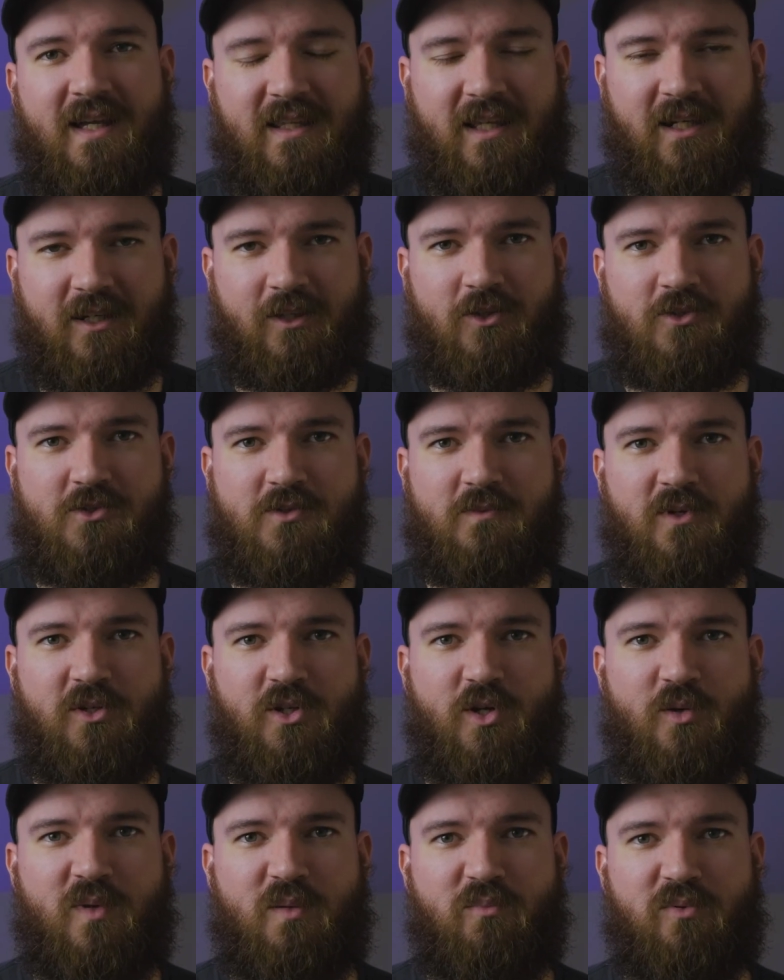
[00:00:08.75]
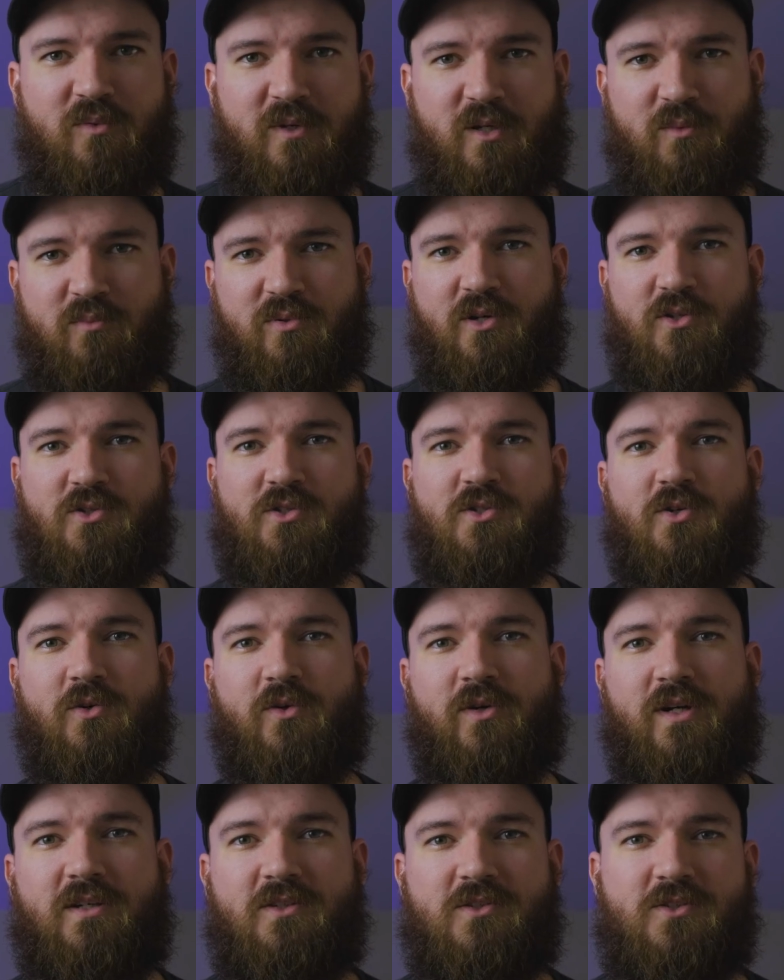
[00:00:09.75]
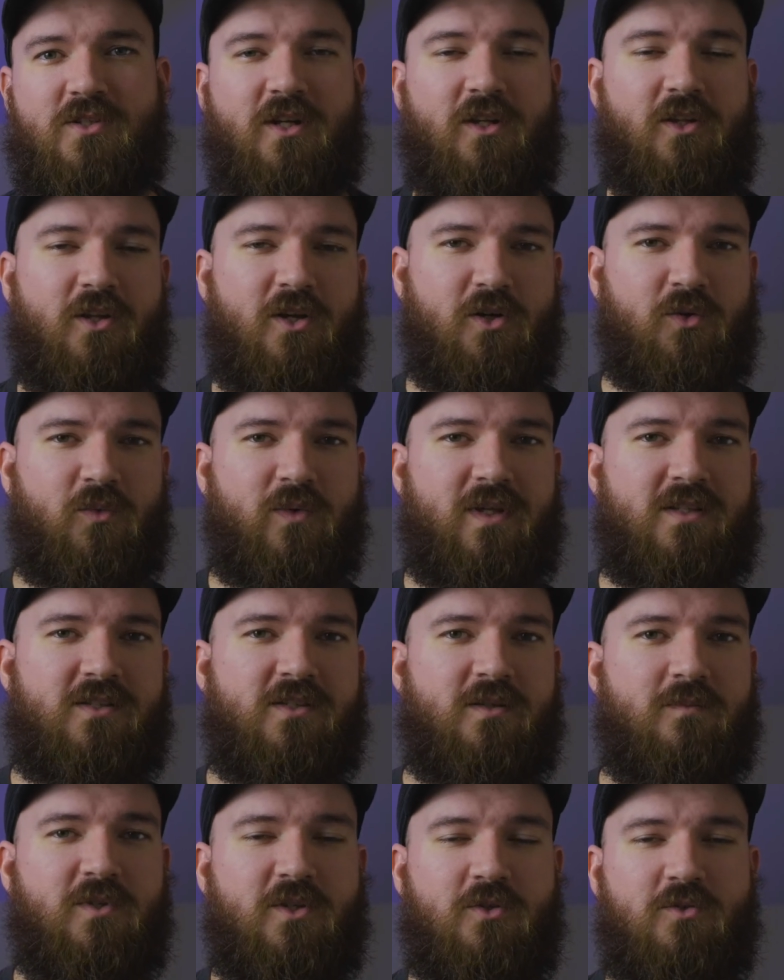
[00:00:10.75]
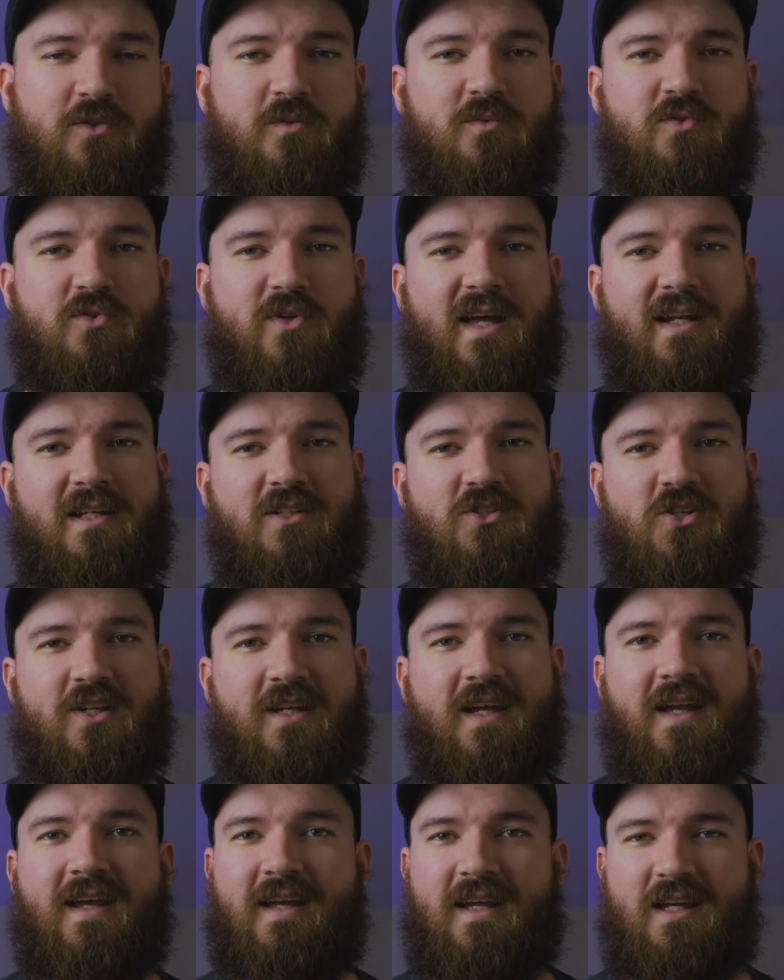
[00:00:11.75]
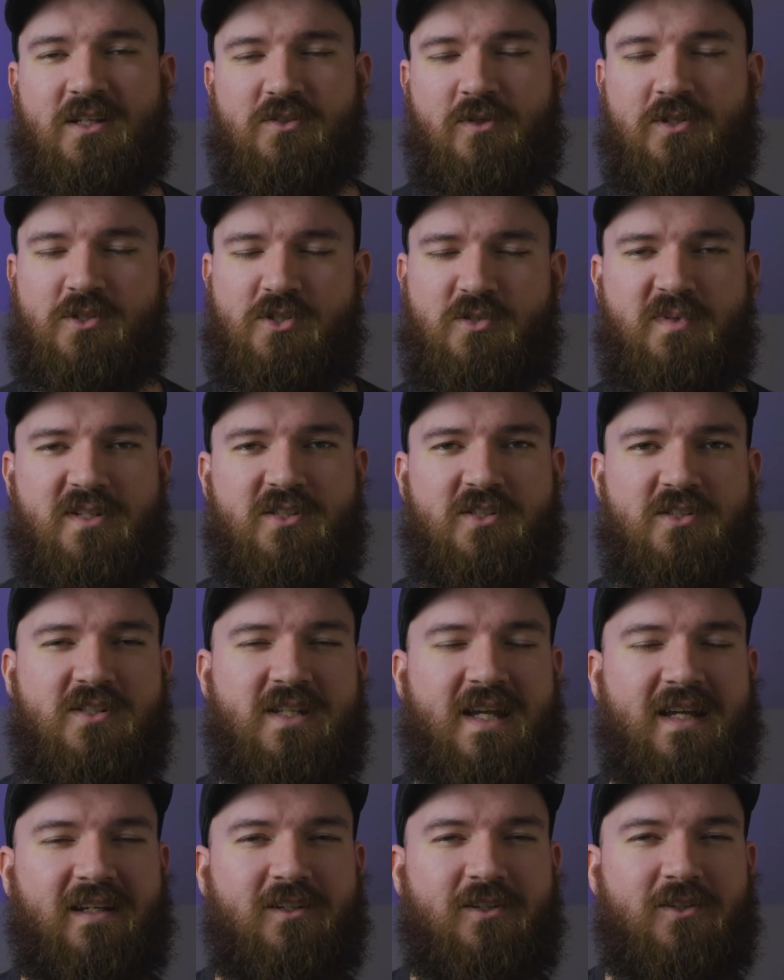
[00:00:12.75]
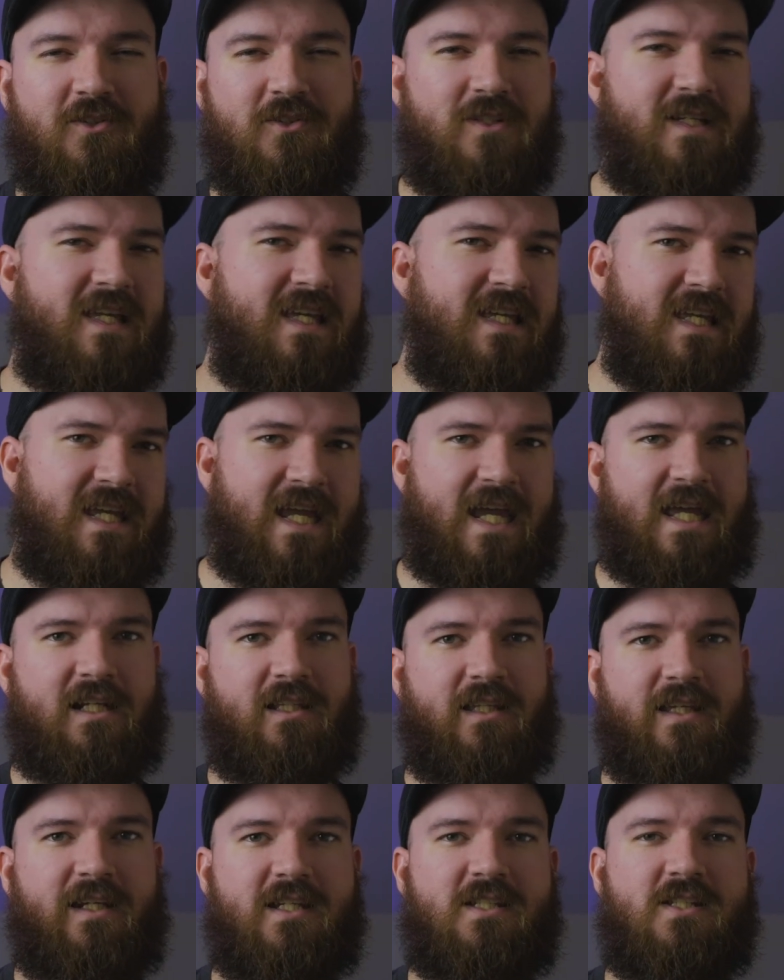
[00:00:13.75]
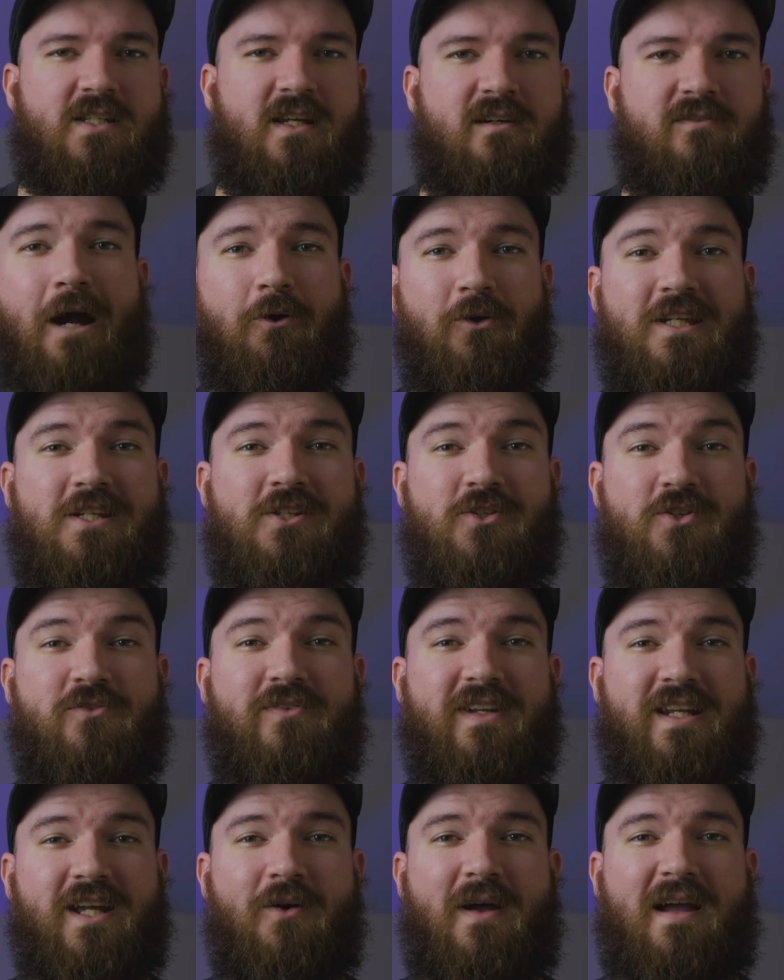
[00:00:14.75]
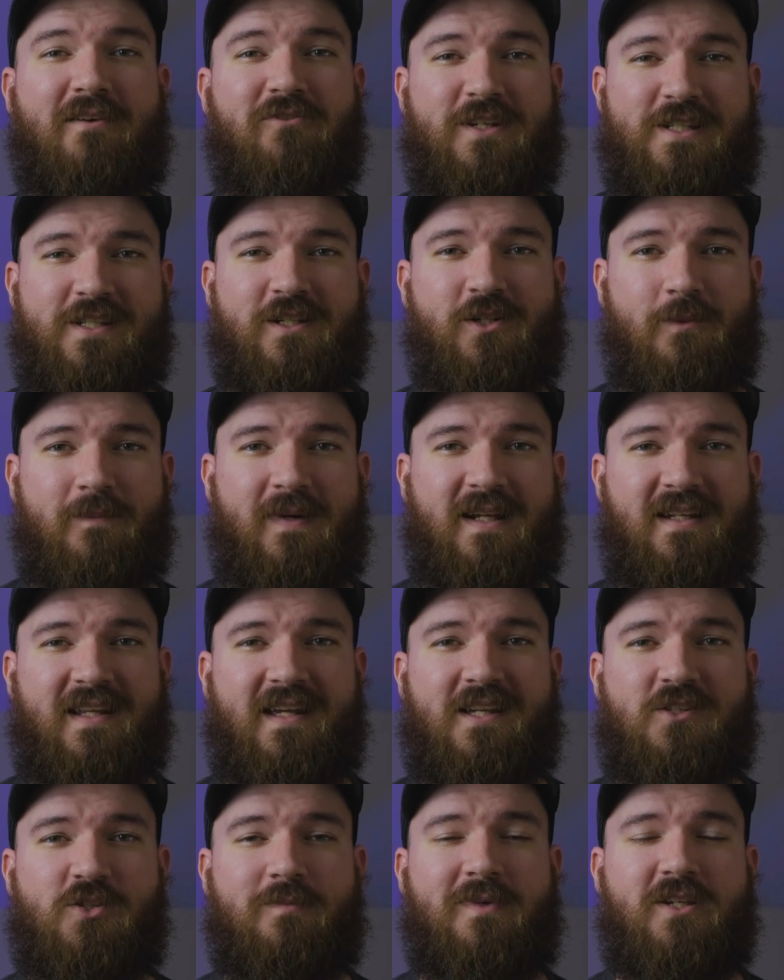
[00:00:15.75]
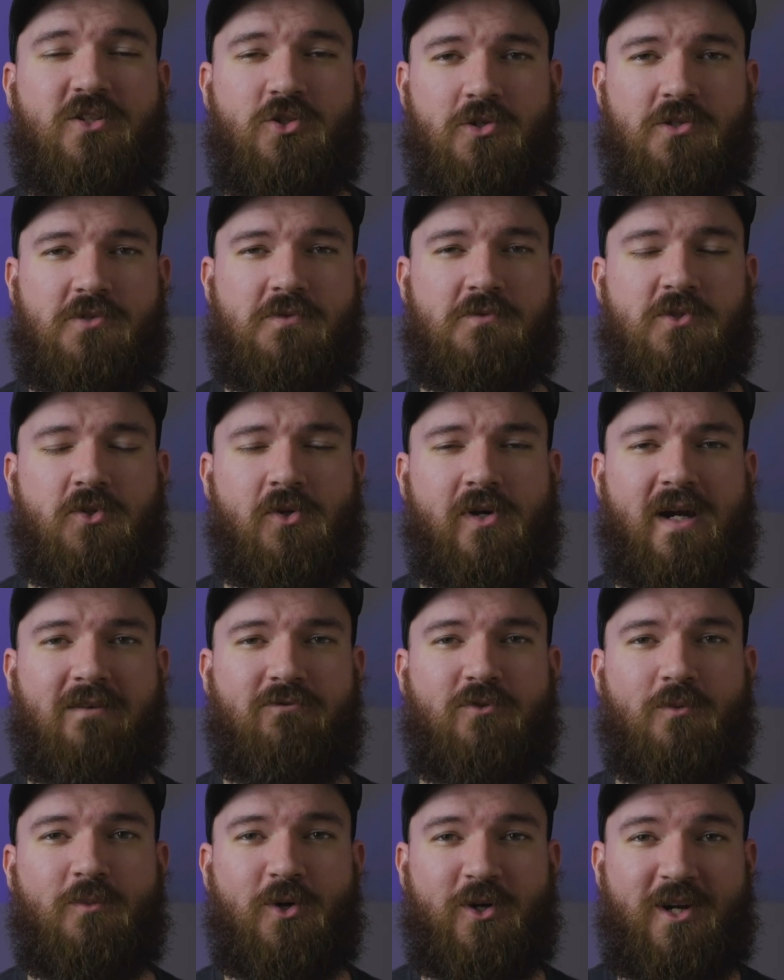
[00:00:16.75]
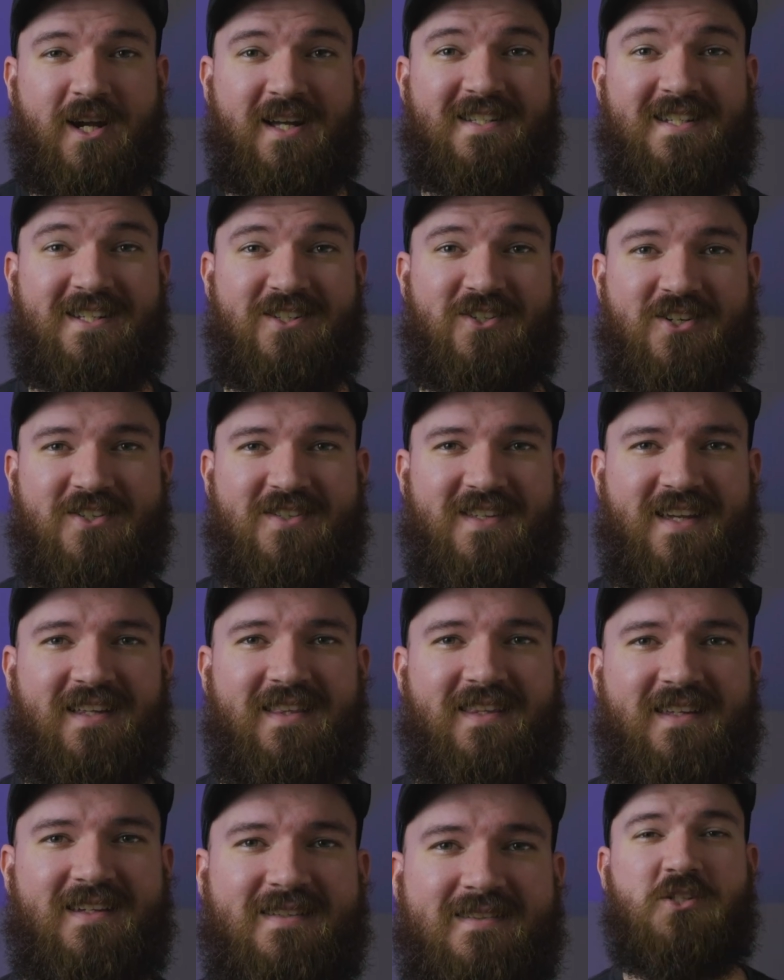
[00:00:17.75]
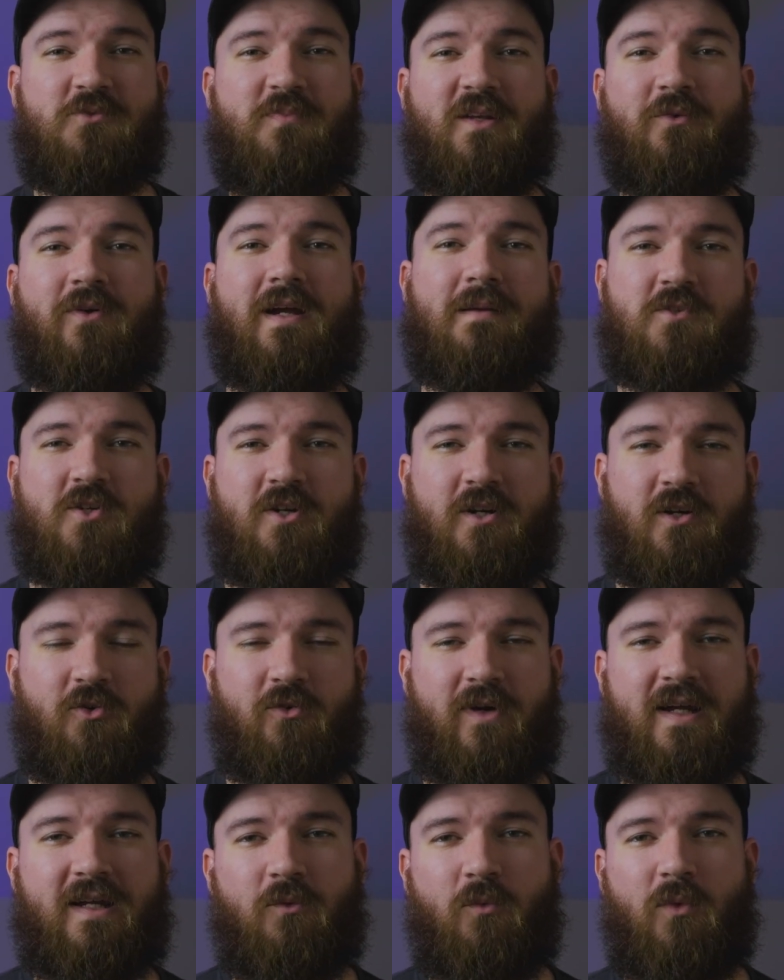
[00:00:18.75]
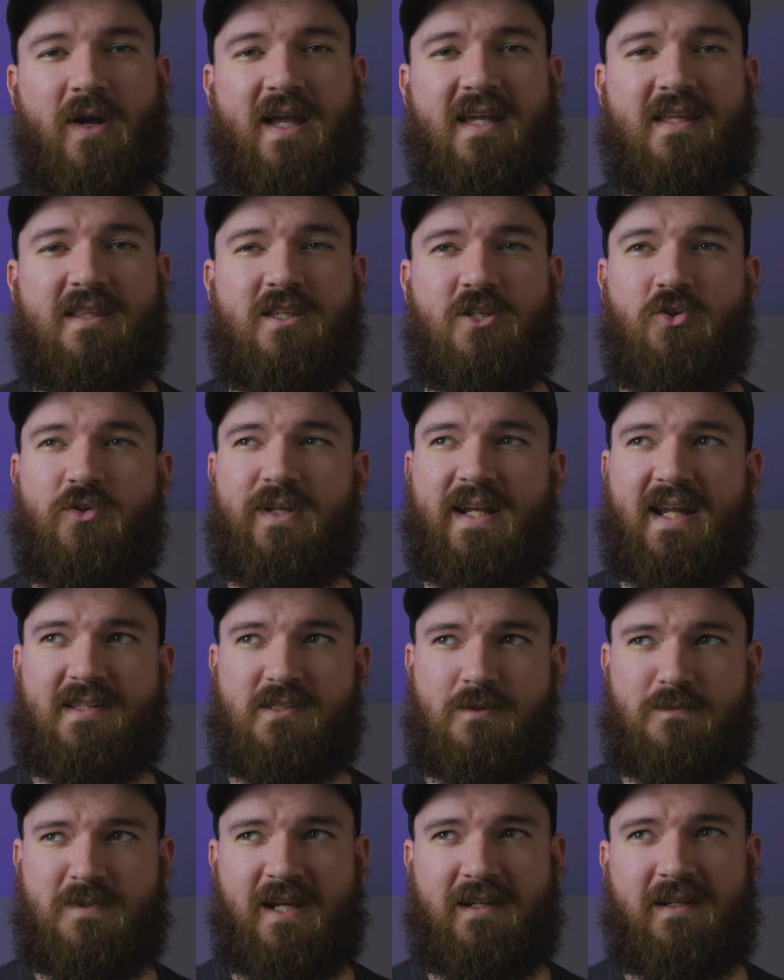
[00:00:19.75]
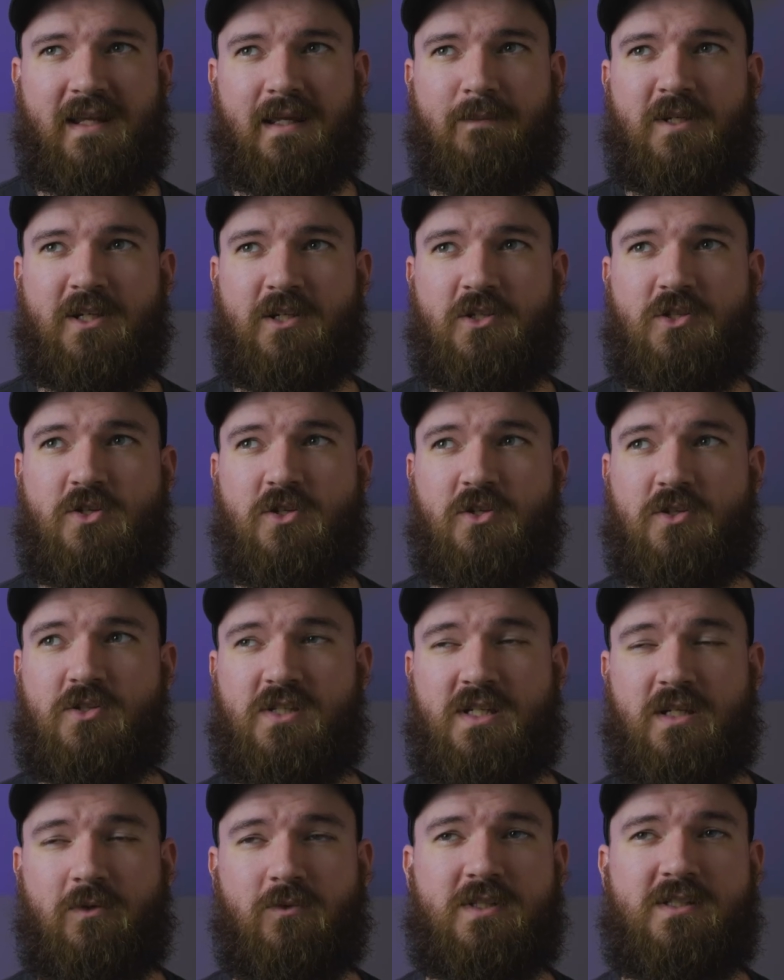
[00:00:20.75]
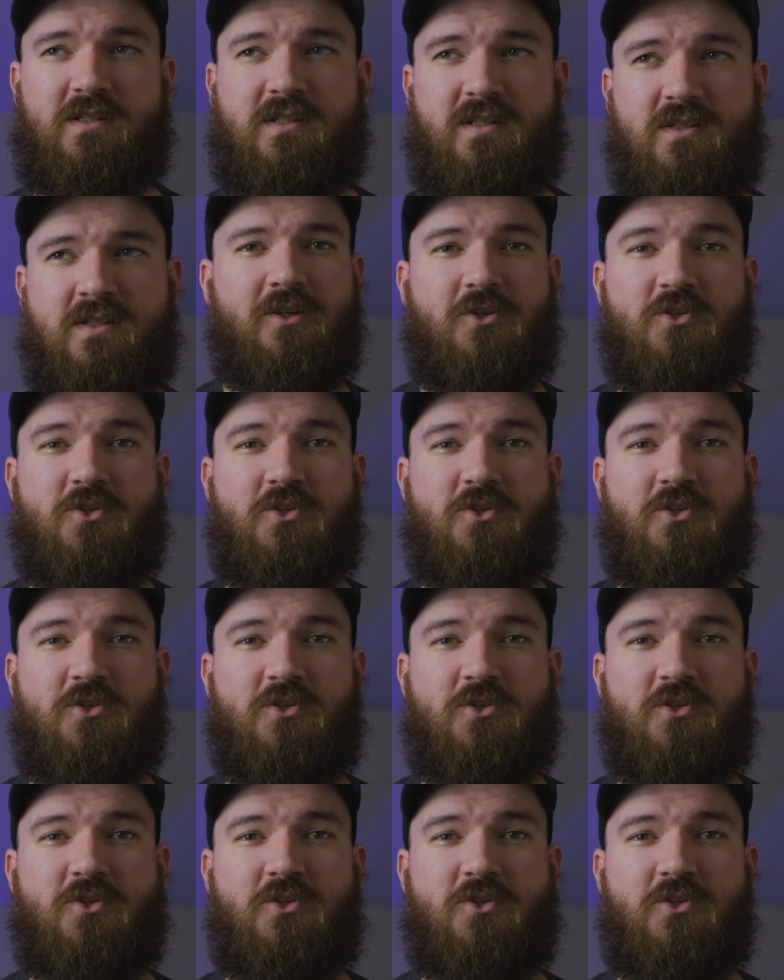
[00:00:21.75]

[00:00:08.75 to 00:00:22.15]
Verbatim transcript: That includes some Adobe Premiere Pro tutorials along with some YouTube strategy as well as just a bunch of technical geeky analytic stuff. I release a new video every single Monday, so be sure to subscribe for more content just like this. Speed ramps are a great way that you can add some dynamic to your sequences.